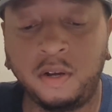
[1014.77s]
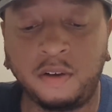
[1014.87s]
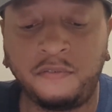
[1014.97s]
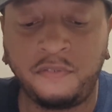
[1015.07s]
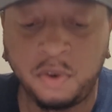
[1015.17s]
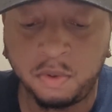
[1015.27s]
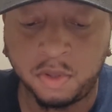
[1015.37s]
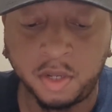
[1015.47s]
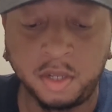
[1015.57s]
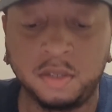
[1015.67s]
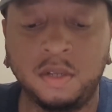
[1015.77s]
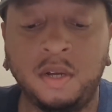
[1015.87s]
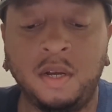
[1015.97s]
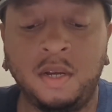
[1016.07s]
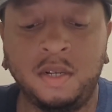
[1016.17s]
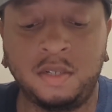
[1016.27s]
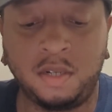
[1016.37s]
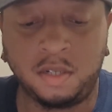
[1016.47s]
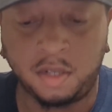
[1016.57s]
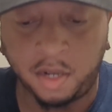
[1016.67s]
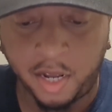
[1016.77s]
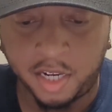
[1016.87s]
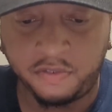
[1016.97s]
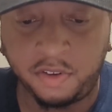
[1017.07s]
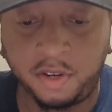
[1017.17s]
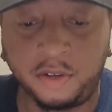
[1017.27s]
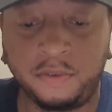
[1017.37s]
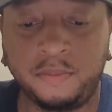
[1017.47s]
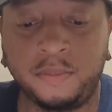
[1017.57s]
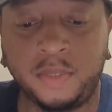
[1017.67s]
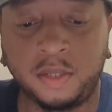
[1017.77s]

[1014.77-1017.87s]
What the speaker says: a few things since the last video.